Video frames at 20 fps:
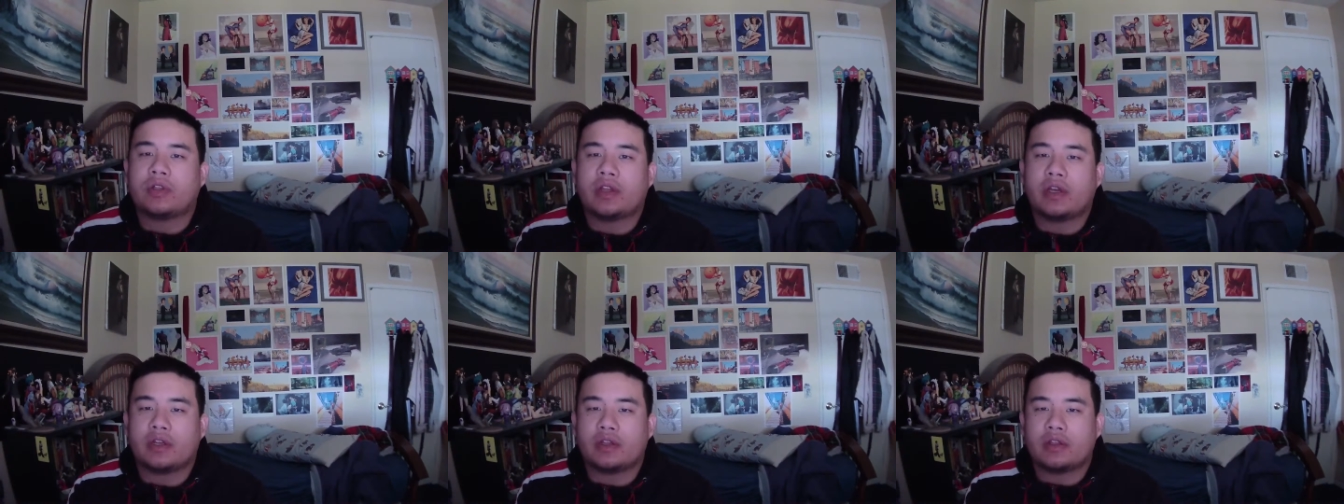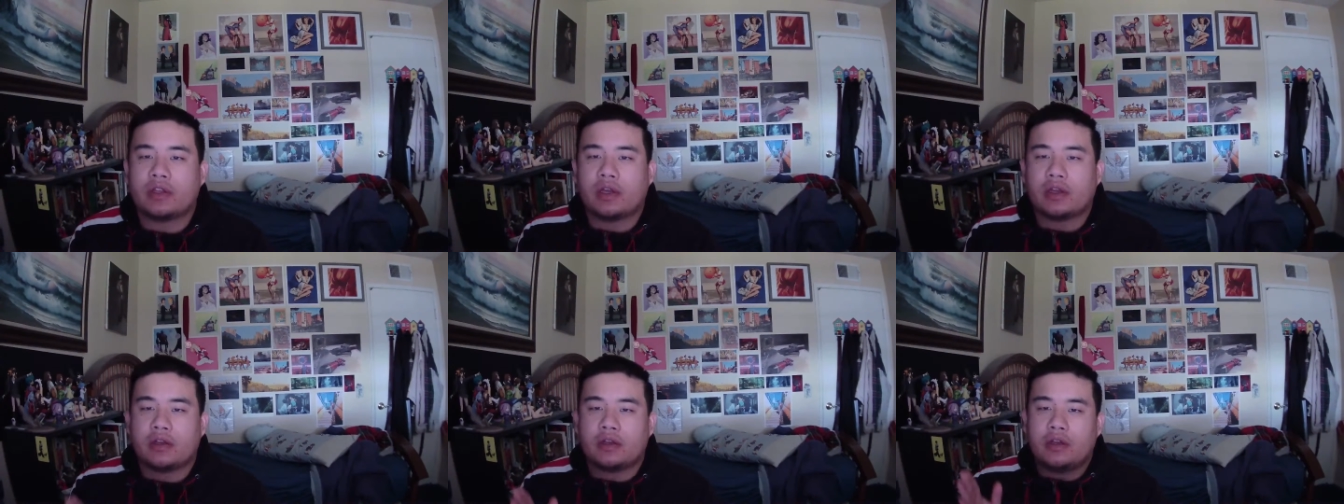That
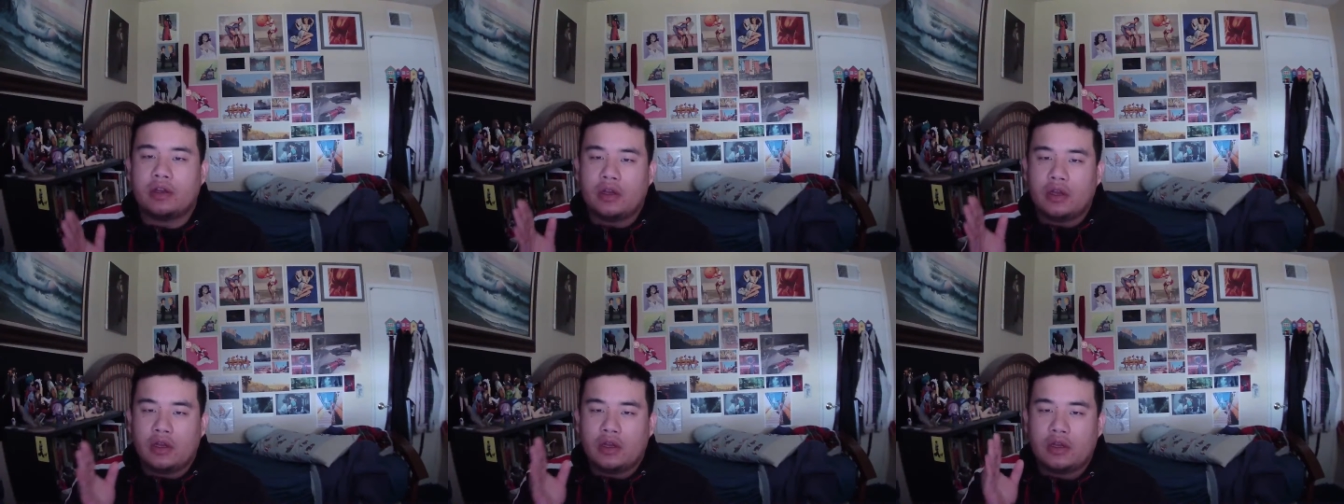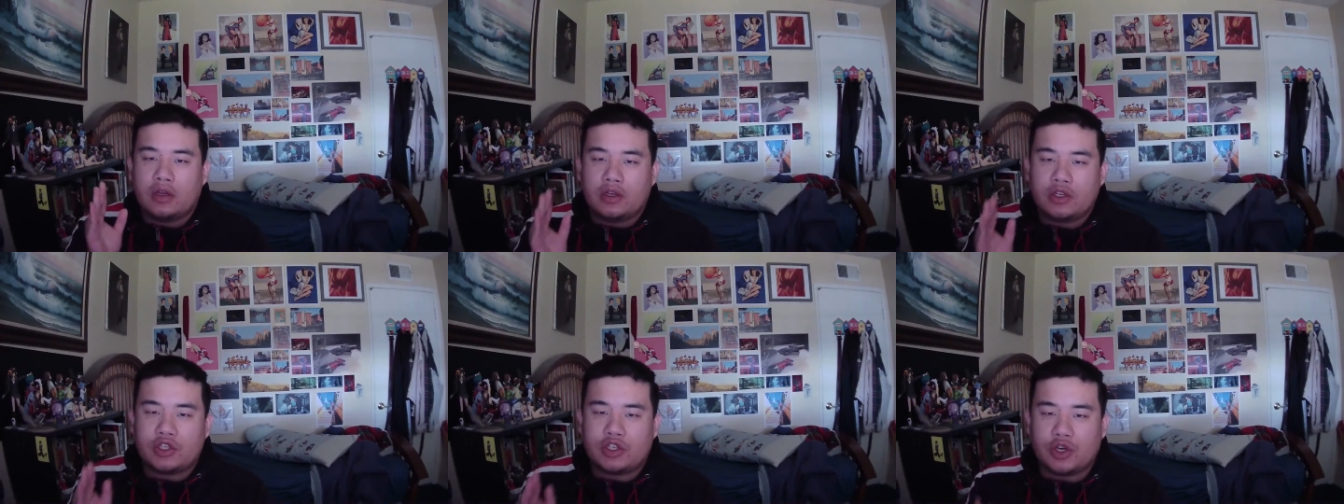that
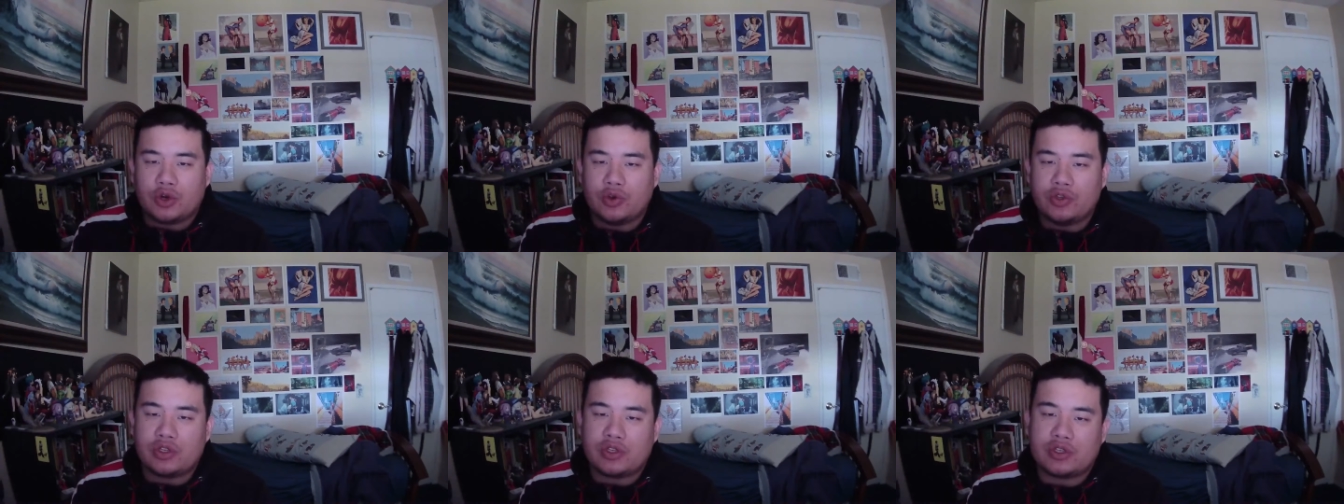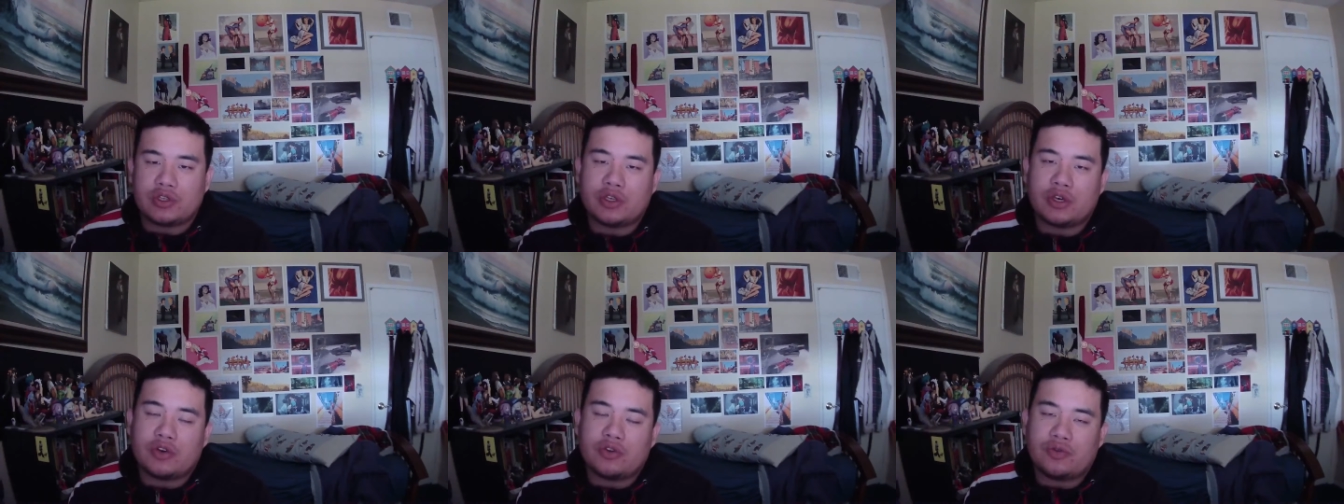shows
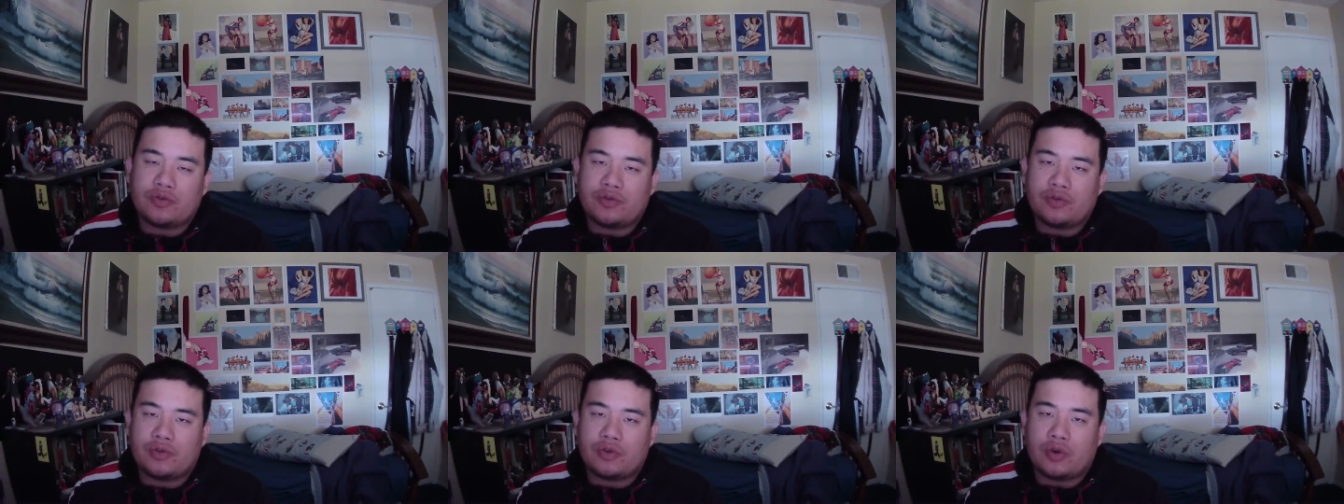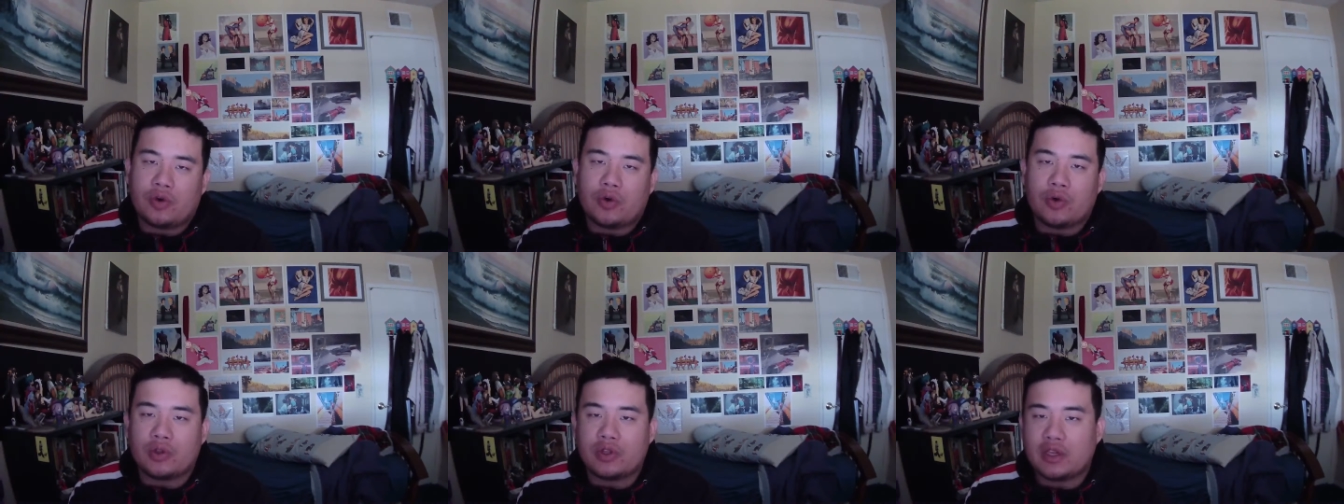itself
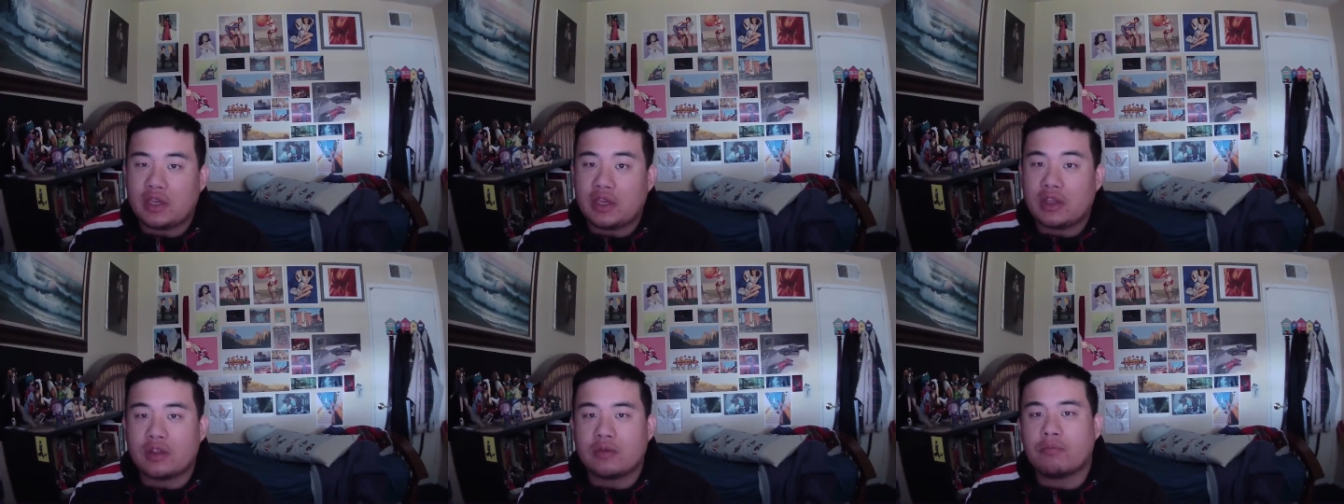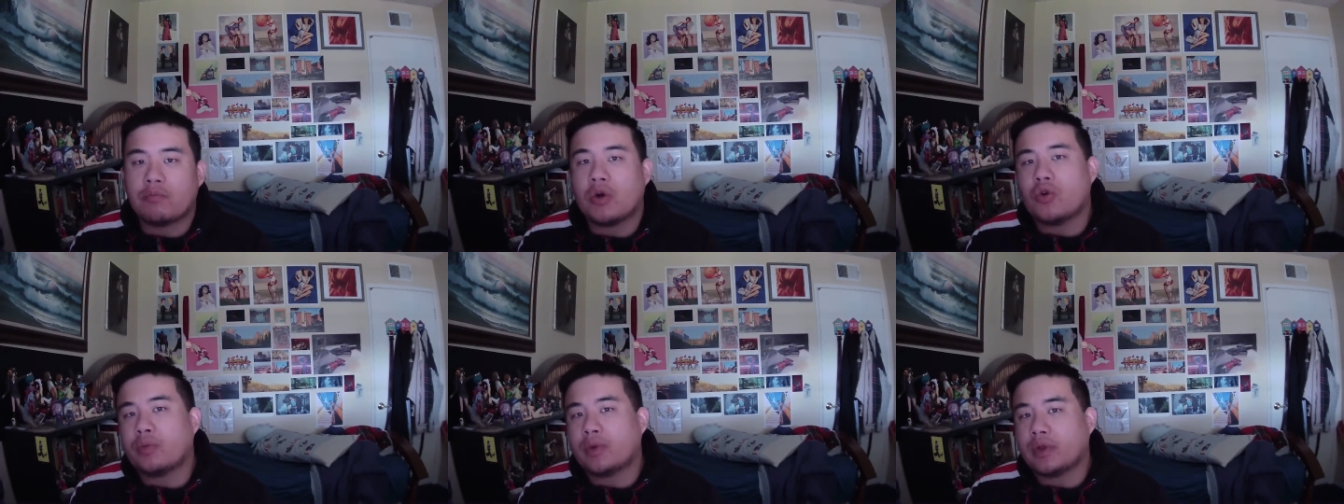only in the
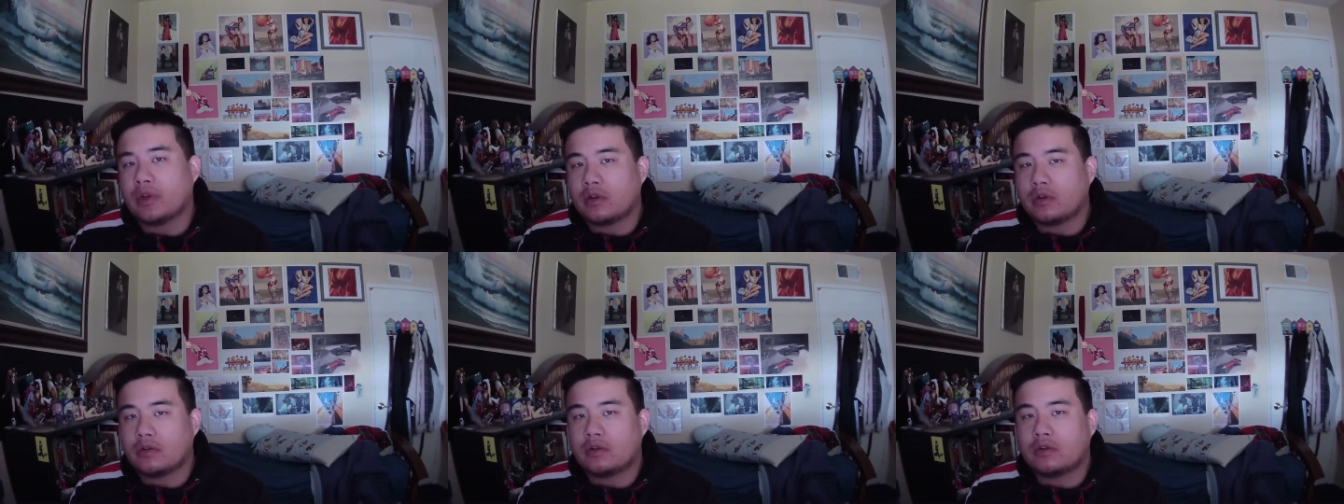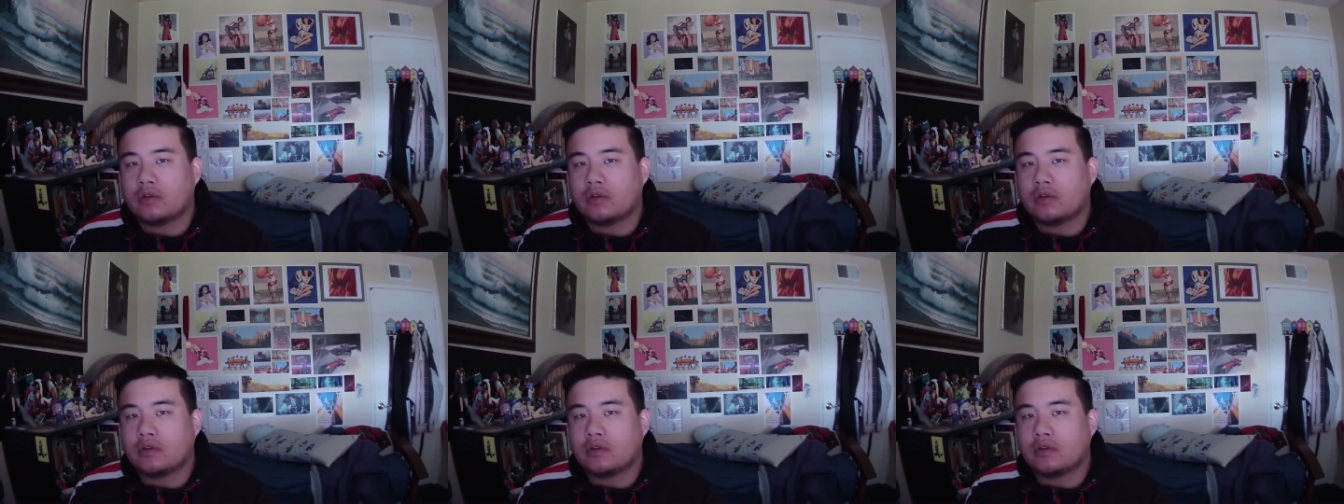moment,